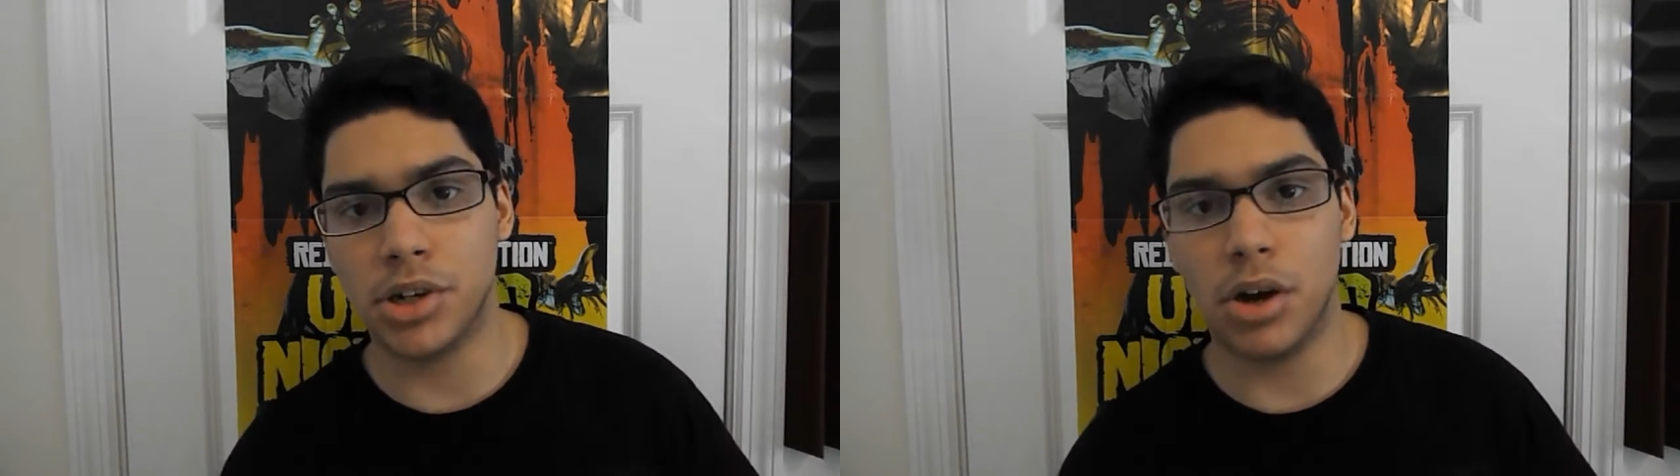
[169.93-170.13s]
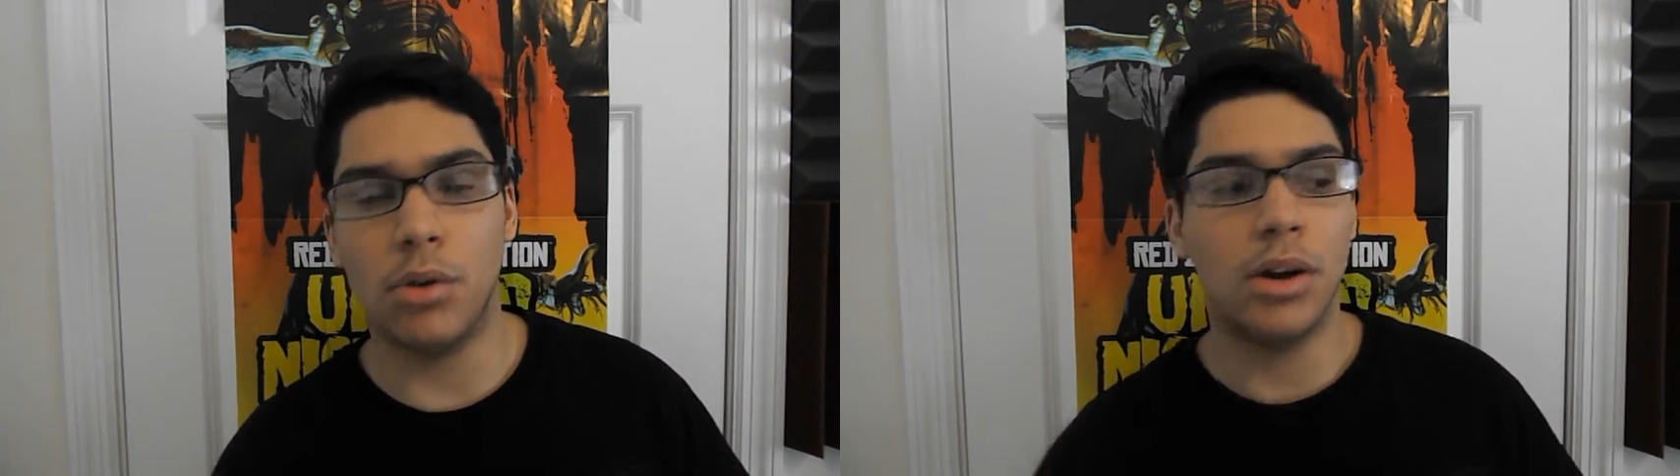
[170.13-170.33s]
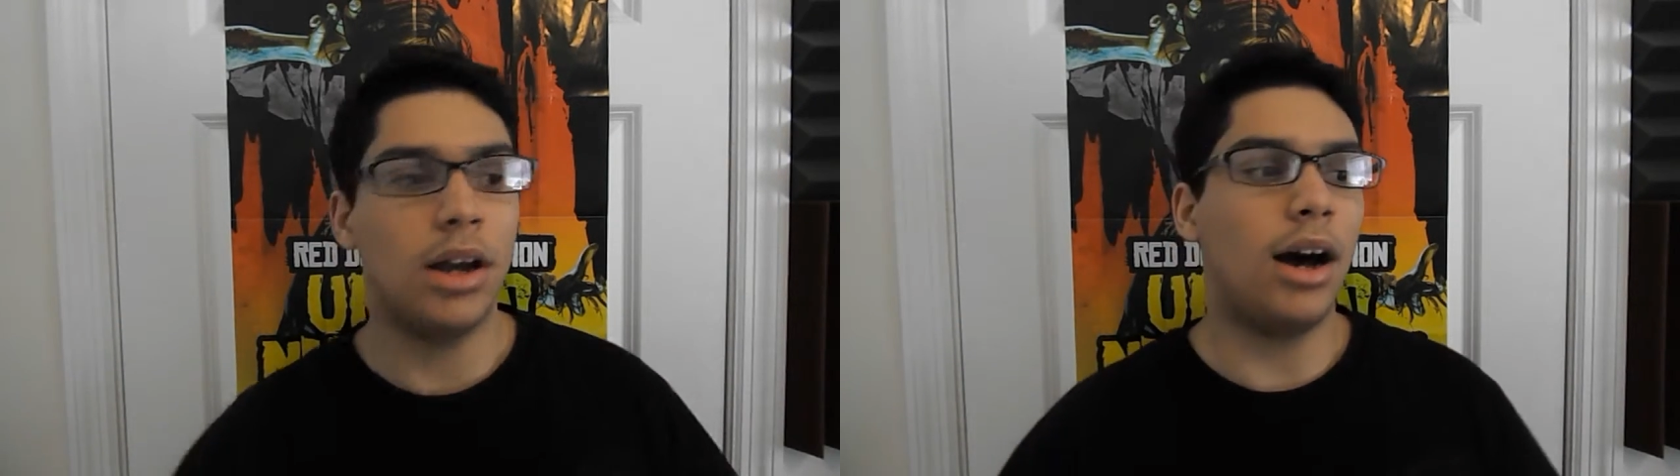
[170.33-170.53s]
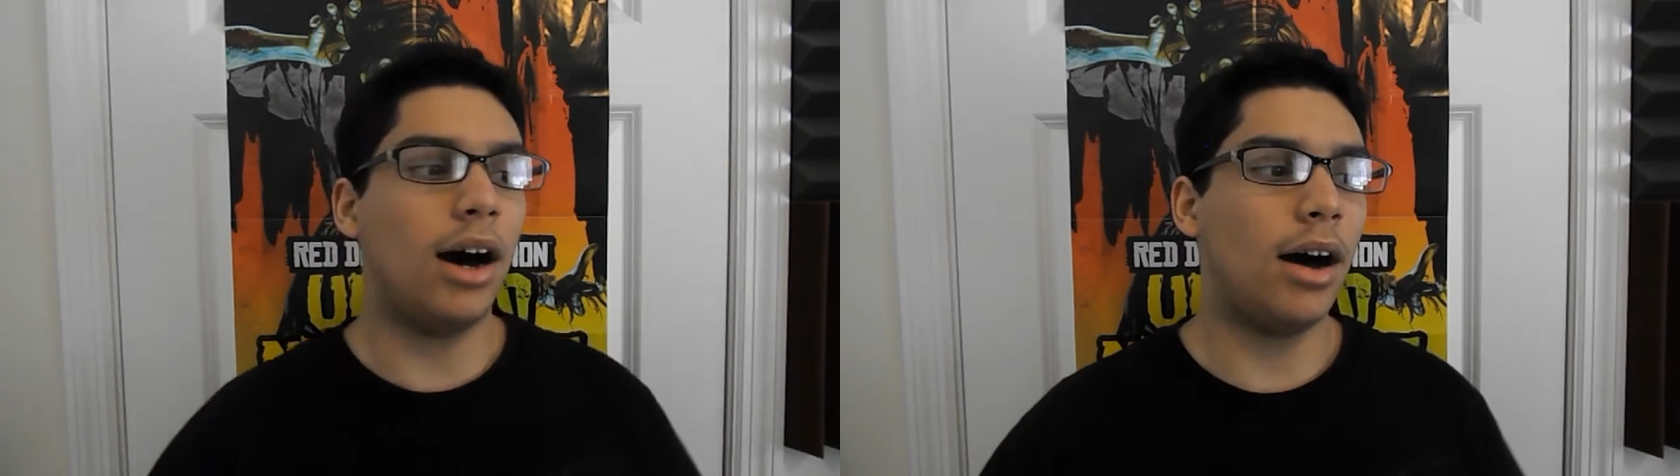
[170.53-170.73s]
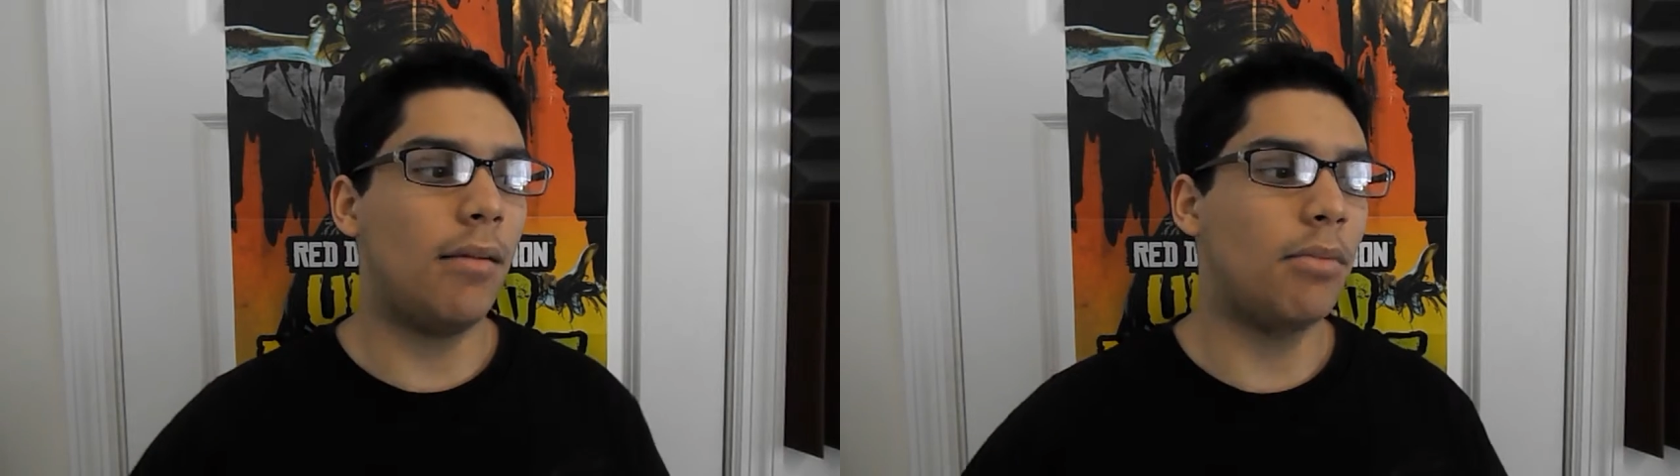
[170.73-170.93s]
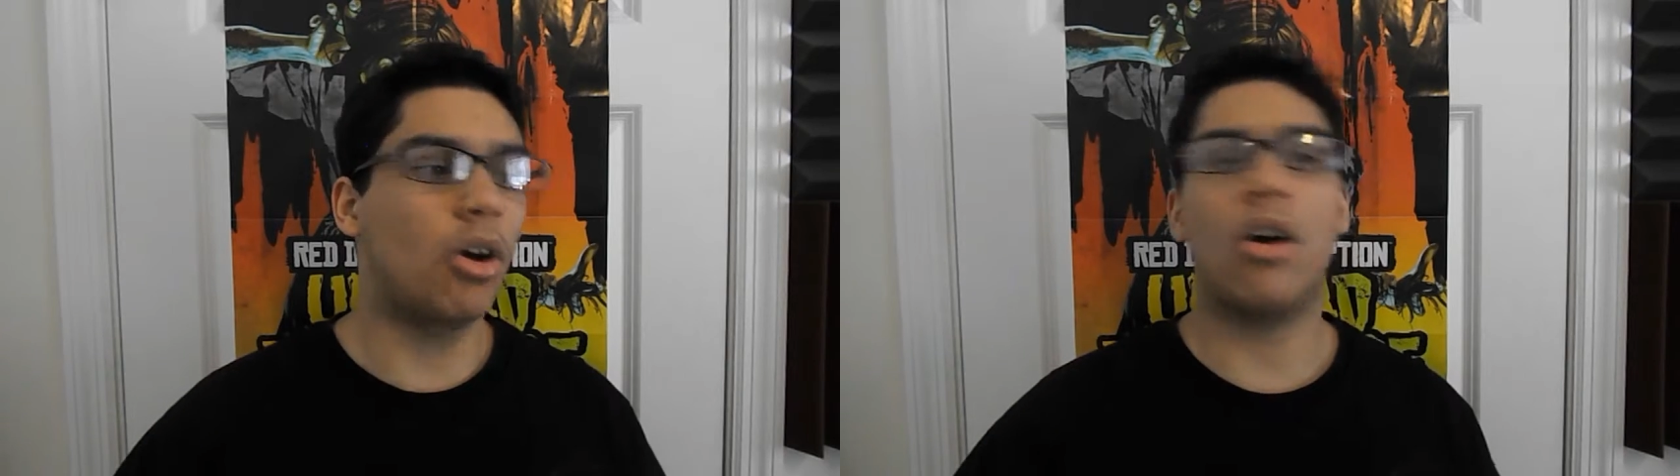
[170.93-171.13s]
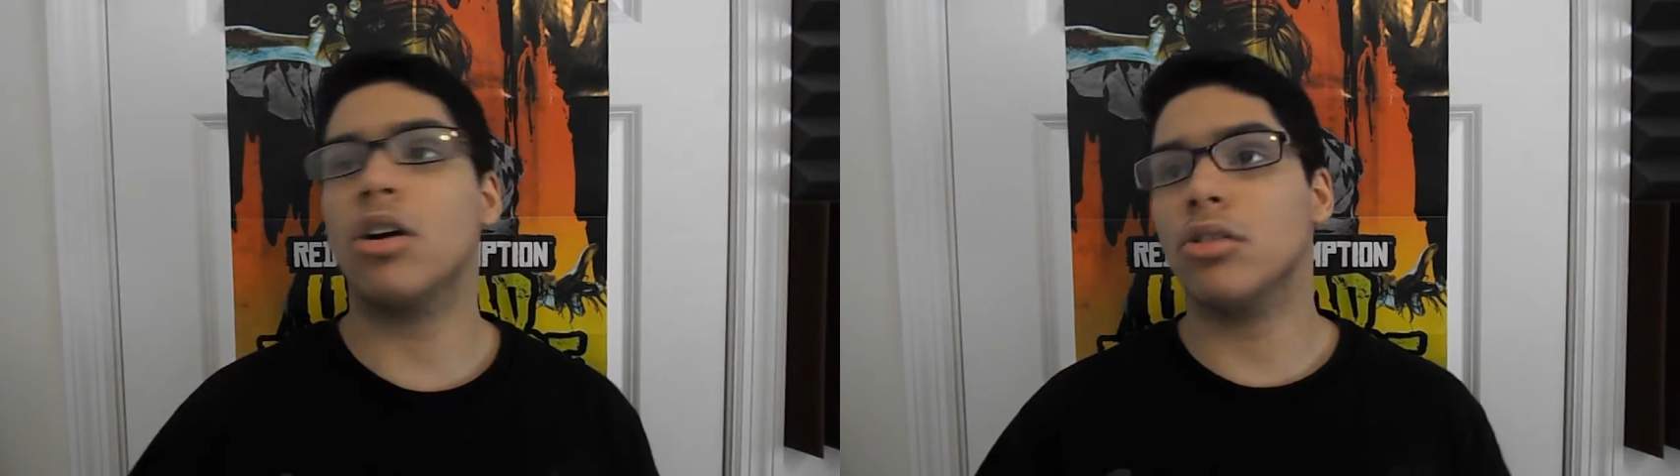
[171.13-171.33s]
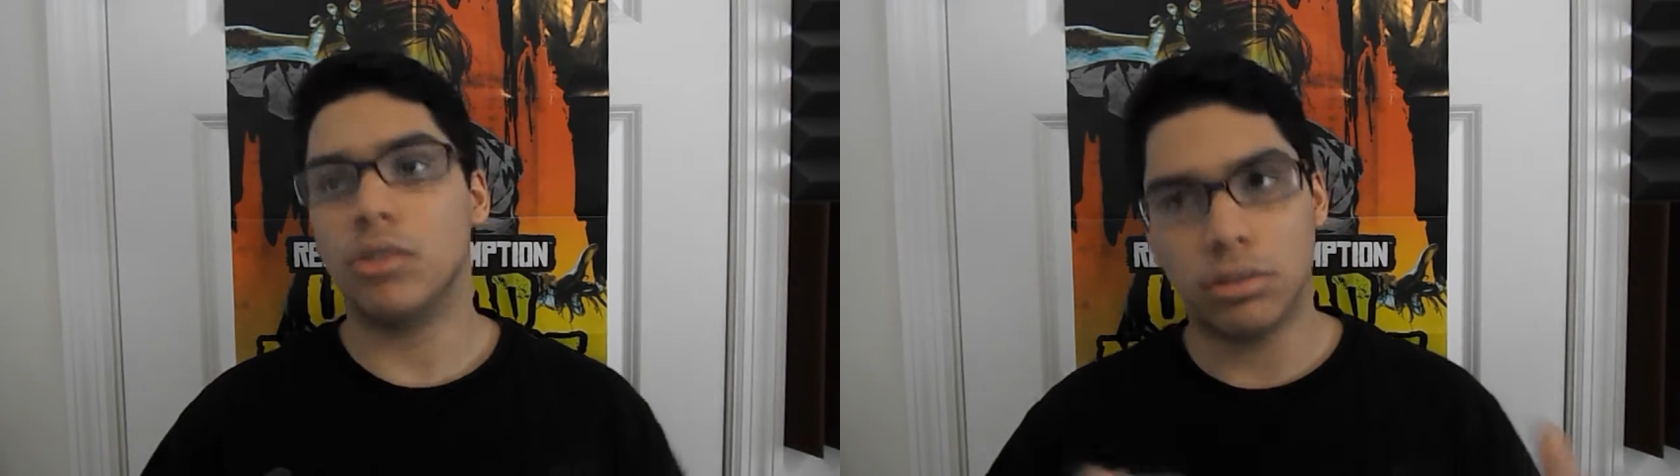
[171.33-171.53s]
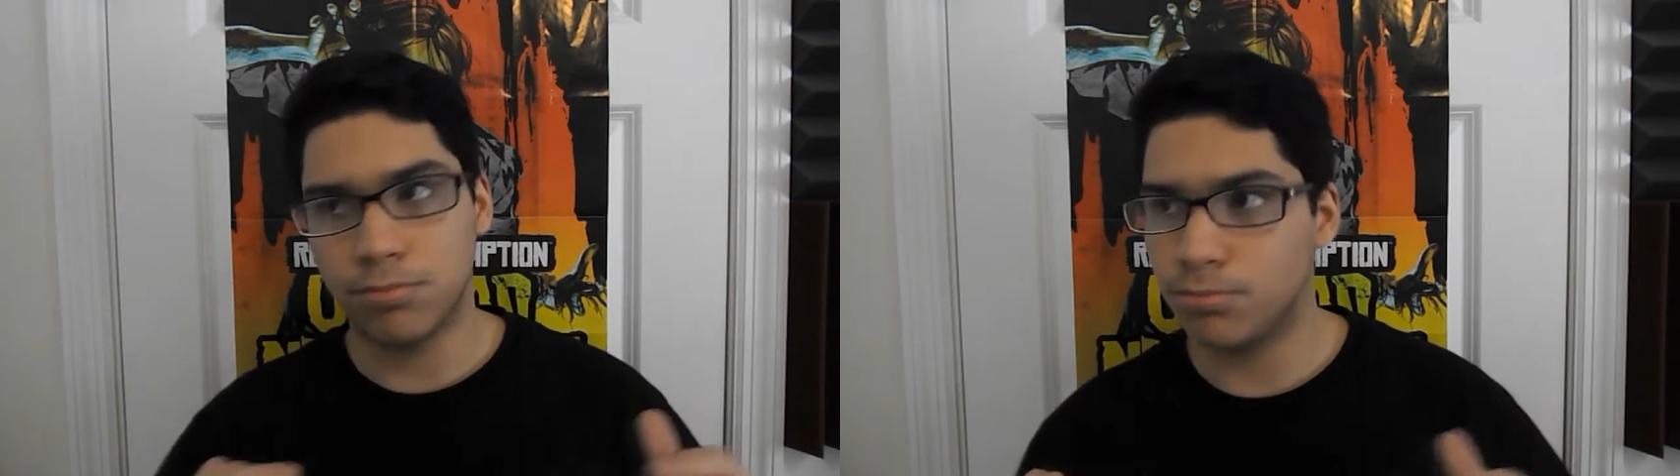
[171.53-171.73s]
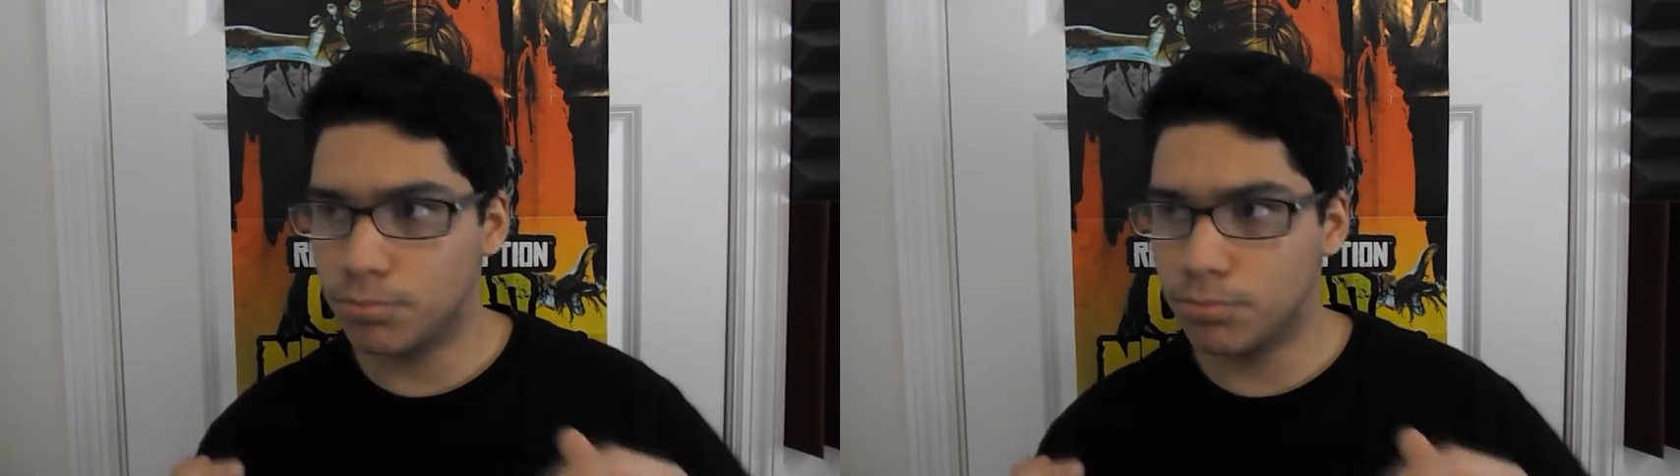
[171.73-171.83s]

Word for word: a show um, there are